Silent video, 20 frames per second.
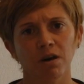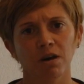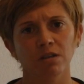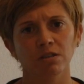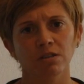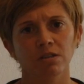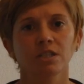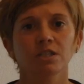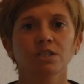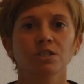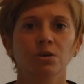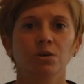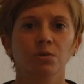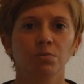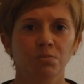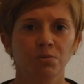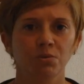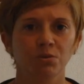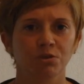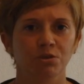part is
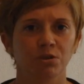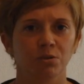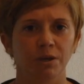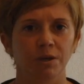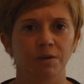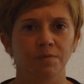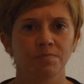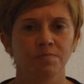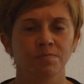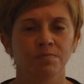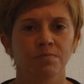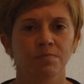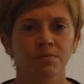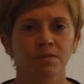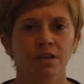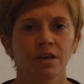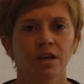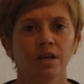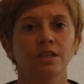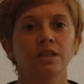compulsory,
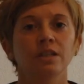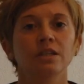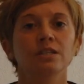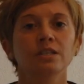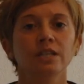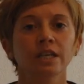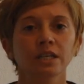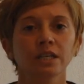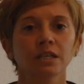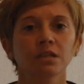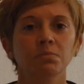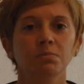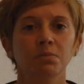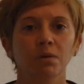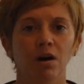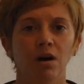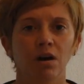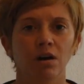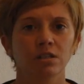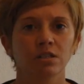and in the second
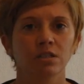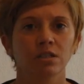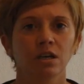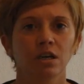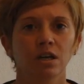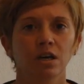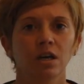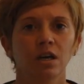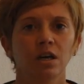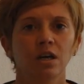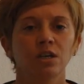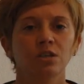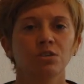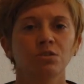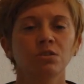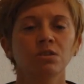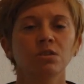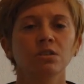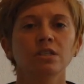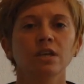part,
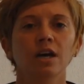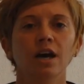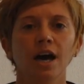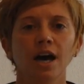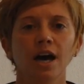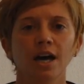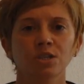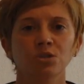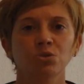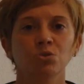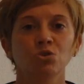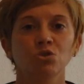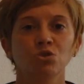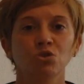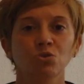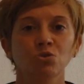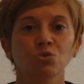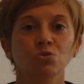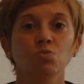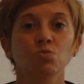students are asked to
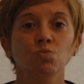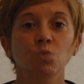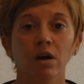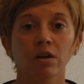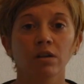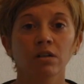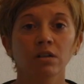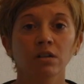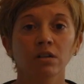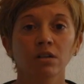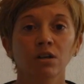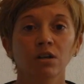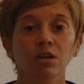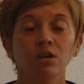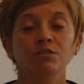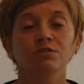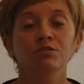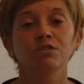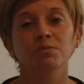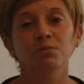choose 1
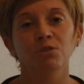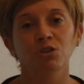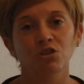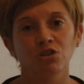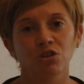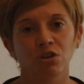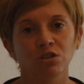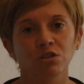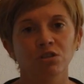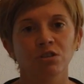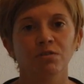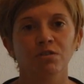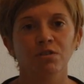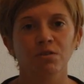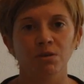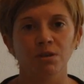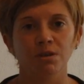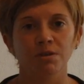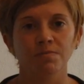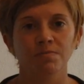from a choice of
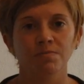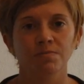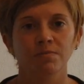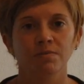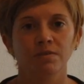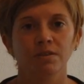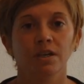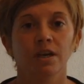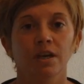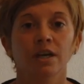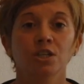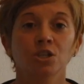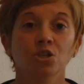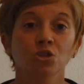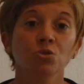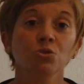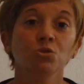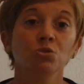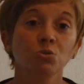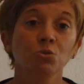3, and
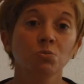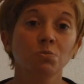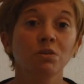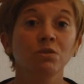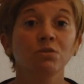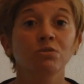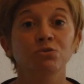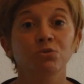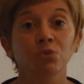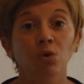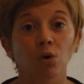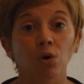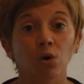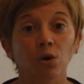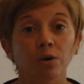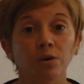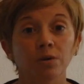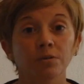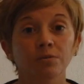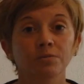it used to be
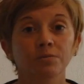4.